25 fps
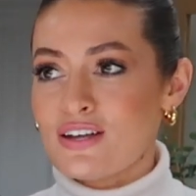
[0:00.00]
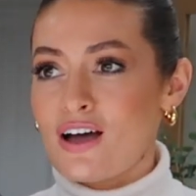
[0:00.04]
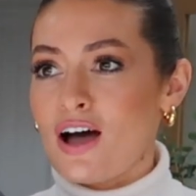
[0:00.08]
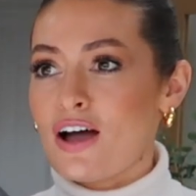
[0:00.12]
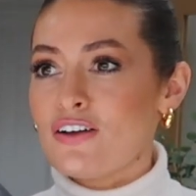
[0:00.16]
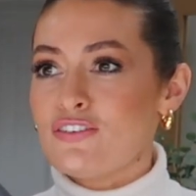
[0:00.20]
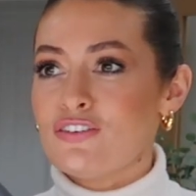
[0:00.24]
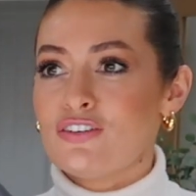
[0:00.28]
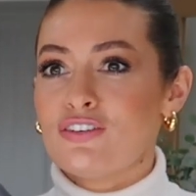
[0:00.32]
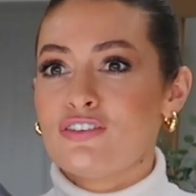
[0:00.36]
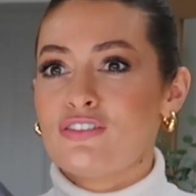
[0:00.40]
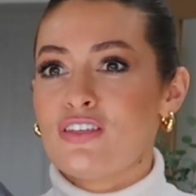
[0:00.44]
I
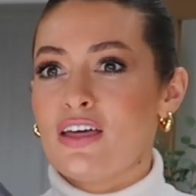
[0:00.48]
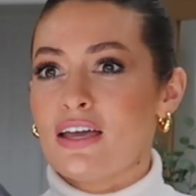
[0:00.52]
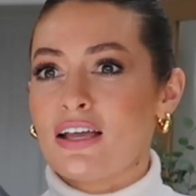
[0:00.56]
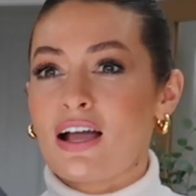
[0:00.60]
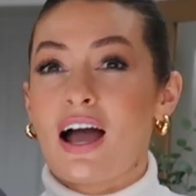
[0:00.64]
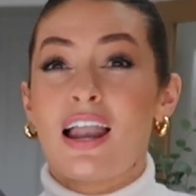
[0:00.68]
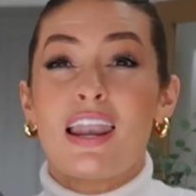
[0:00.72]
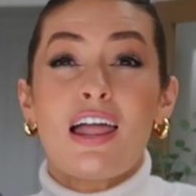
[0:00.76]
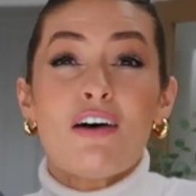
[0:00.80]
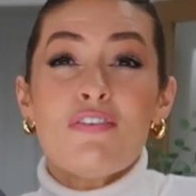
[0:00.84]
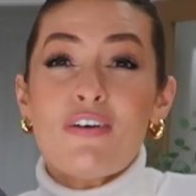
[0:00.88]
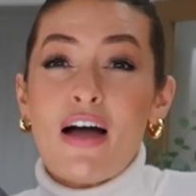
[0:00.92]
just think,
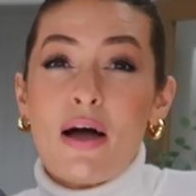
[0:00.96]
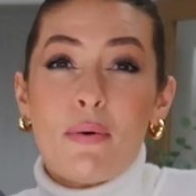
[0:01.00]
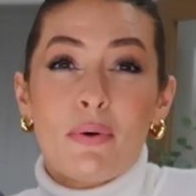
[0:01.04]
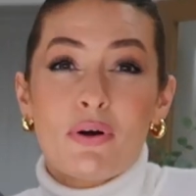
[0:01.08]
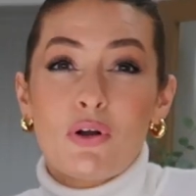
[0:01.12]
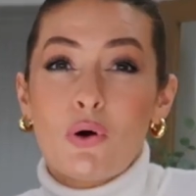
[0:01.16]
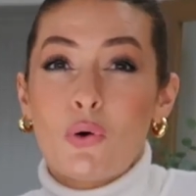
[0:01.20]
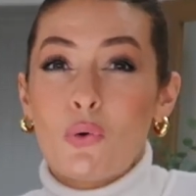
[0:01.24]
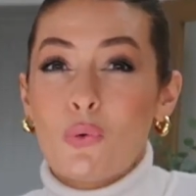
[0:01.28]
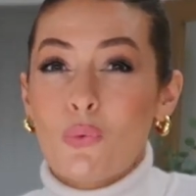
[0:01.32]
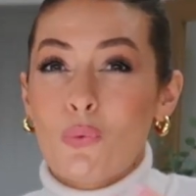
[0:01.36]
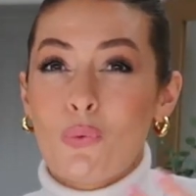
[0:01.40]
I love how
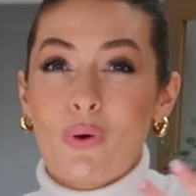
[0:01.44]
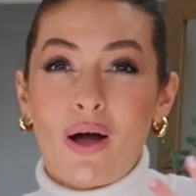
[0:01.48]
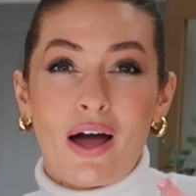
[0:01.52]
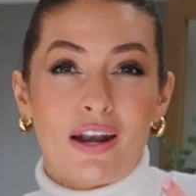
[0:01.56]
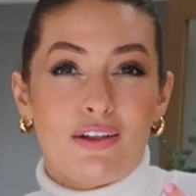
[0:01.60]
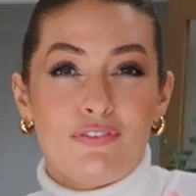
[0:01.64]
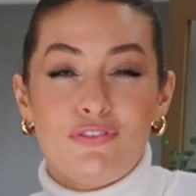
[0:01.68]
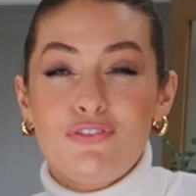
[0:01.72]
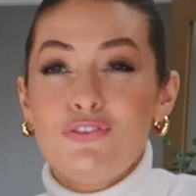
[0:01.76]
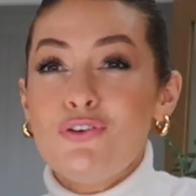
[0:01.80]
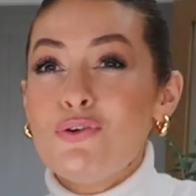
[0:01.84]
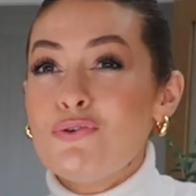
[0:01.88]
an all kind
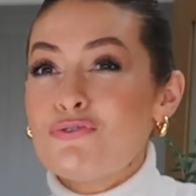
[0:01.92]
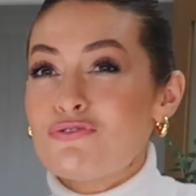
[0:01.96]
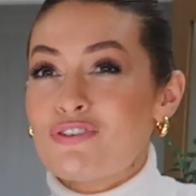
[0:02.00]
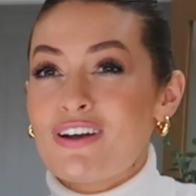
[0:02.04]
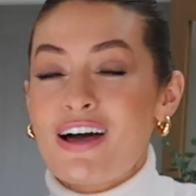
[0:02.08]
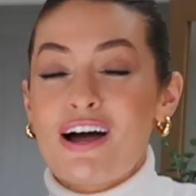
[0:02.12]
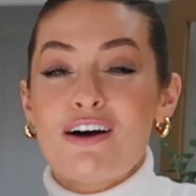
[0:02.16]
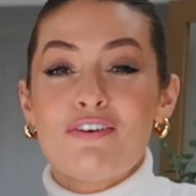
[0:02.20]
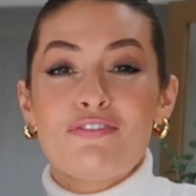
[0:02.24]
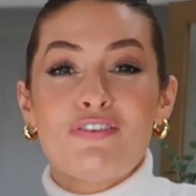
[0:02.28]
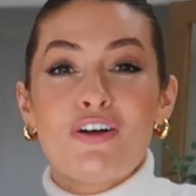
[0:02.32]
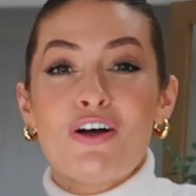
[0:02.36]
of neutral
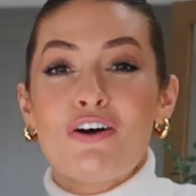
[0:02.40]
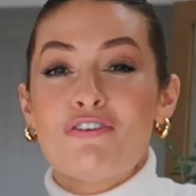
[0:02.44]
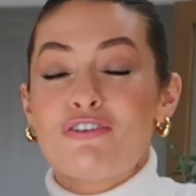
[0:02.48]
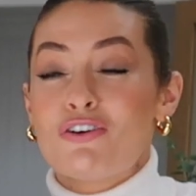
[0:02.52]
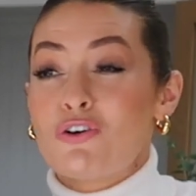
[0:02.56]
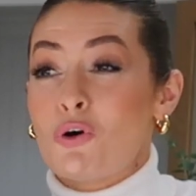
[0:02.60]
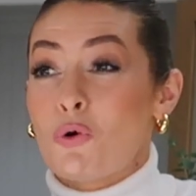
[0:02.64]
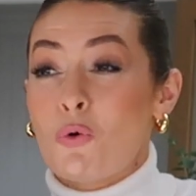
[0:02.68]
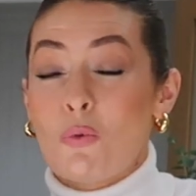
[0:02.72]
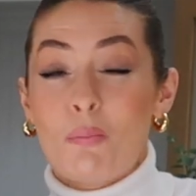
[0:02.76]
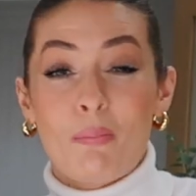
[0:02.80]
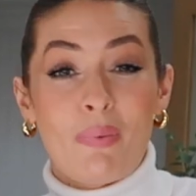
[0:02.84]
outfit or an
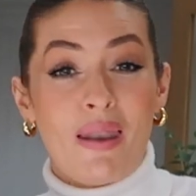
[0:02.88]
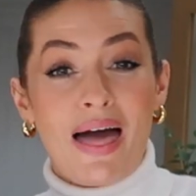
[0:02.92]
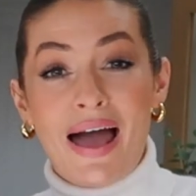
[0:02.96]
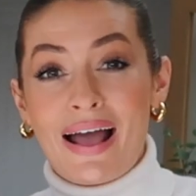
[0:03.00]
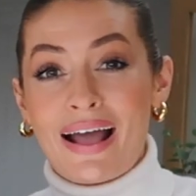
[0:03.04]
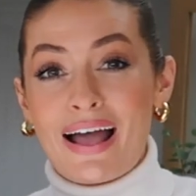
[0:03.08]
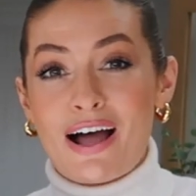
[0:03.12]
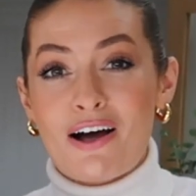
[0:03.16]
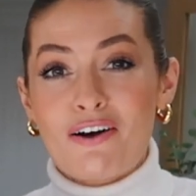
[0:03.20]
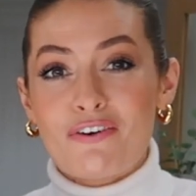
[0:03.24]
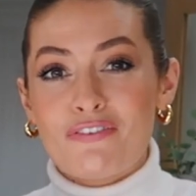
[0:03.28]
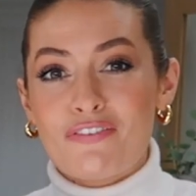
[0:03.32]
all black
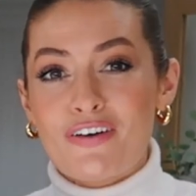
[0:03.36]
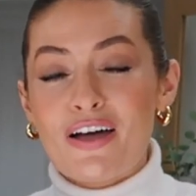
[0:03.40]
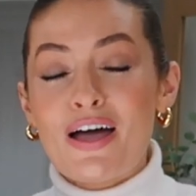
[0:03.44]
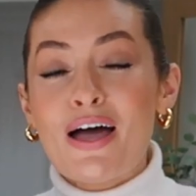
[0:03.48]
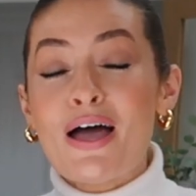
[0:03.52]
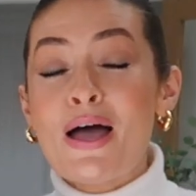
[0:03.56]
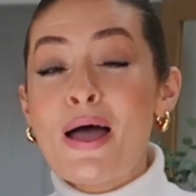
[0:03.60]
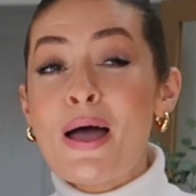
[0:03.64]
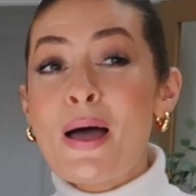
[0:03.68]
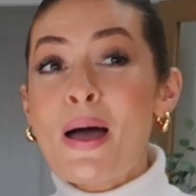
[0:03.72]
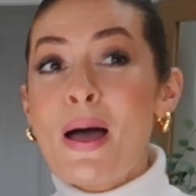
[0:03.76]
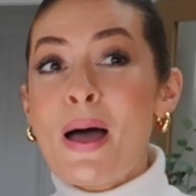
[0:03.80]

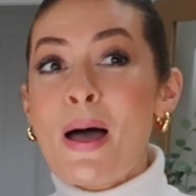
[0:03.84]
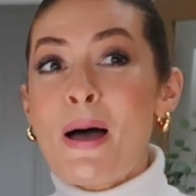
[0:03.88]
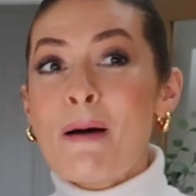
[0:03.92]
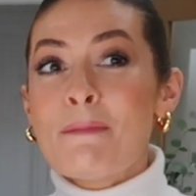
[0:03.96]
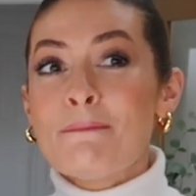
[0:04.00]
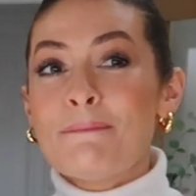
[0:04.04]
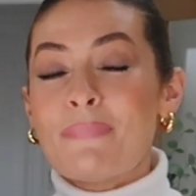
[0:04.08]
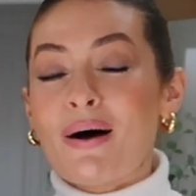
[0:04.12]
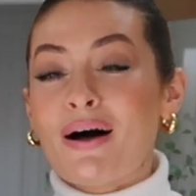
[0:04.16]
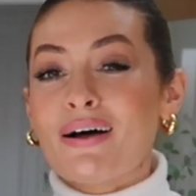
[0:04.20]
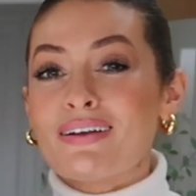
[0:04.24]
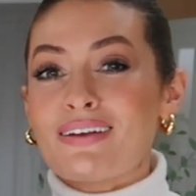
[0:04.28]
outfit
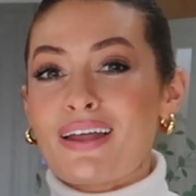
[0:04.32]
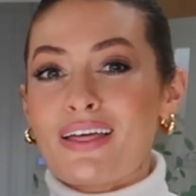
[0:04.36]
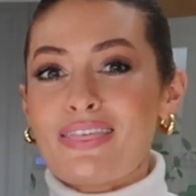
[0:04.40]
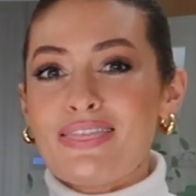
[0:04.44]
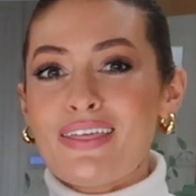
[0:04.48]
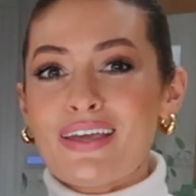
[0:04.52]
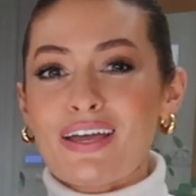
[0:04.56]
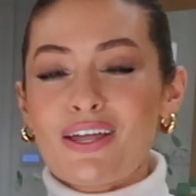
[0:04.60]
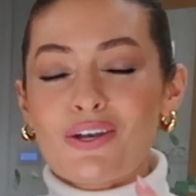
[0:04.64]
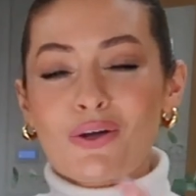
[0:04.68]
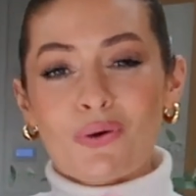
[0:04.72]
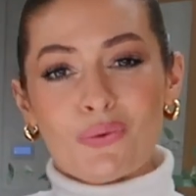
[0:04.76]
but I
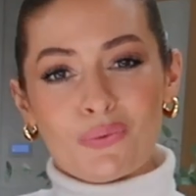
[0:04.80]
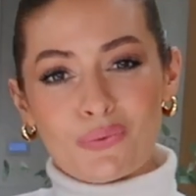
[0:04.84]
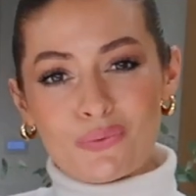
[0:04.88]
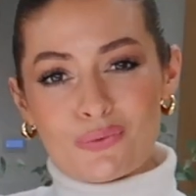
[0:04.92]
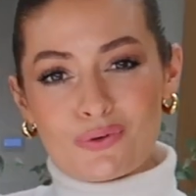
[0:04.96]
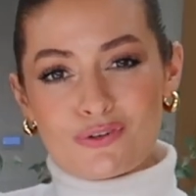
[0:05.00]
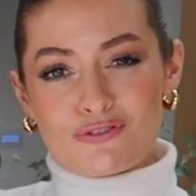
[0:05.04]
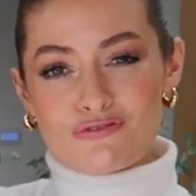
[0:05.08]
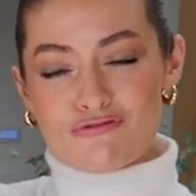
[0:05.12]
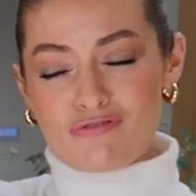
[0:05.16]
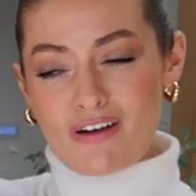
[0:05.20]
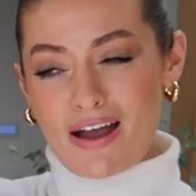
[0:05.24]
think an
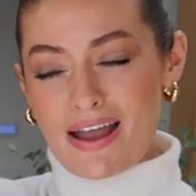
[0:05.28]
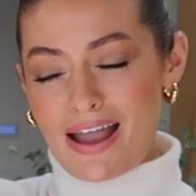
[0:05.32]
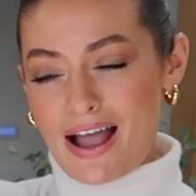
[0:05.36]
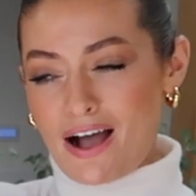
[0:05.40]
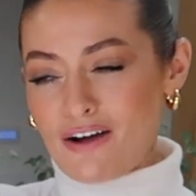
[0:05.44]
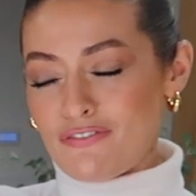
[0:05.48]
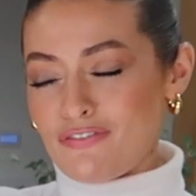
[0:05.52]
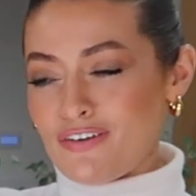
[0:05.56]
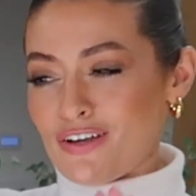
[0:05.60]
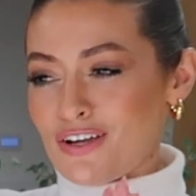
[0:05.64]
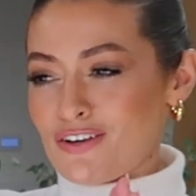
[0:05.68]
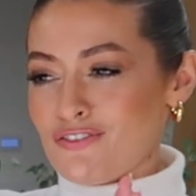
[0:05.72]
all grey
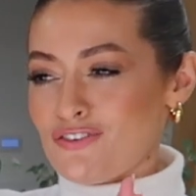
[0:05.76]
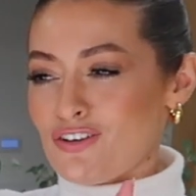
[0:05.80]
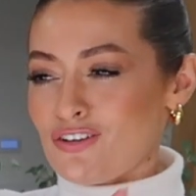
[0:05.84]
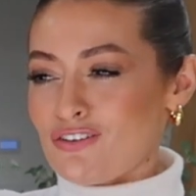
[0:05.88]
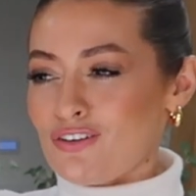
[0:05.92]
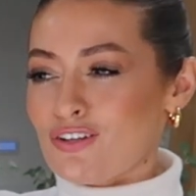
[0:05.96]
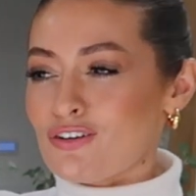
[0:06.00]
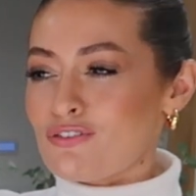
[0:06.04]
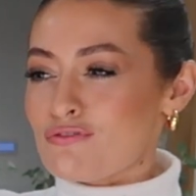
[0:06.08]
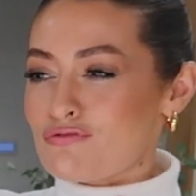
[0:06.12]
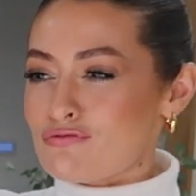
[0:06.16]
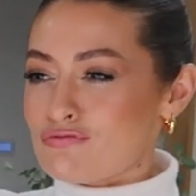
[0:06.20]
outfit can just
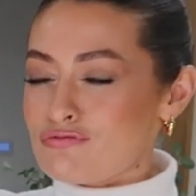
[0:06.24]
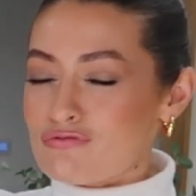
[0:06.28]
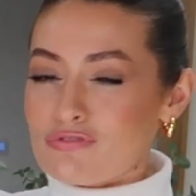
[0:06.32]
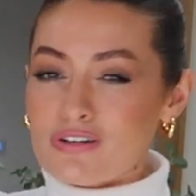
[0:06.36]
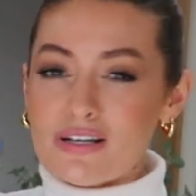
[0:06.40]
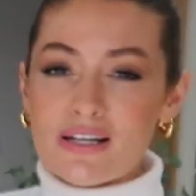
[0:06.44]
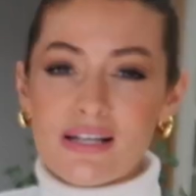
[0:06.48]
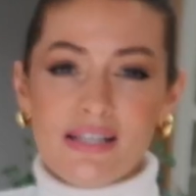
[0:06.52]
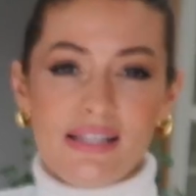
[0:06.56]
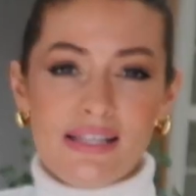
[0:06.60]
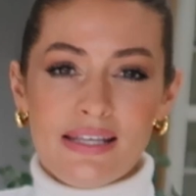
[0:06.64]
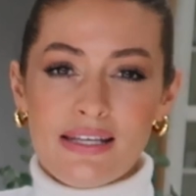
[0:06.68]
look
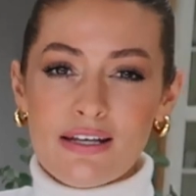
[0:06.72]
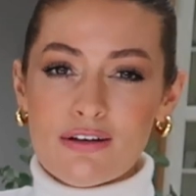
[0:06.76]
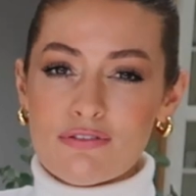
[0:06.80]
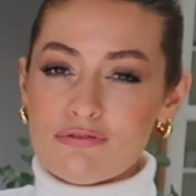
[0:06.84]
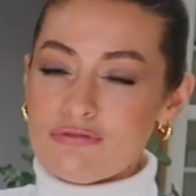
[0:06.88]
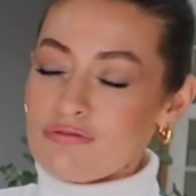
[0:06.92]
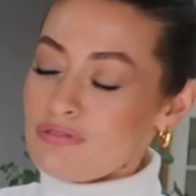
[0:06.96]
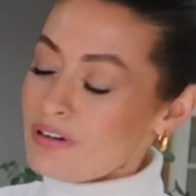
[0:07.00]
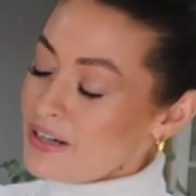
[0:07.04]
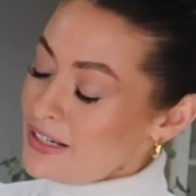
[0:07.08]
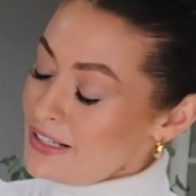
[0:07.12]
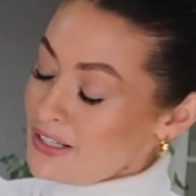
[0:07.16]
really,
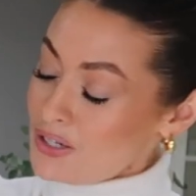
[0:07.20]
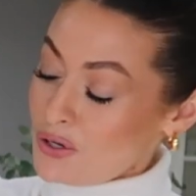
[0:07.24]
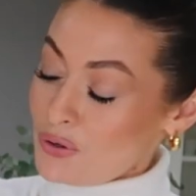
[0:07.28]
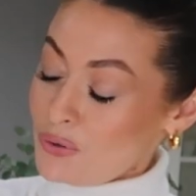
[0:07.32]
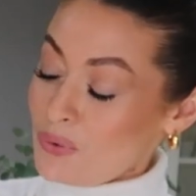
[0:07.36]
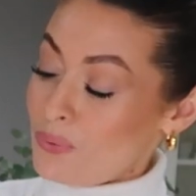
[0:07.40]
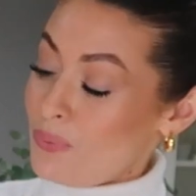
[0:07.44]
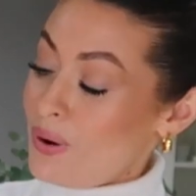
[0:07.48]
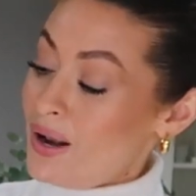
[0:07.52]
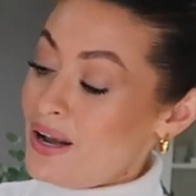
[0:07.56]
really cool.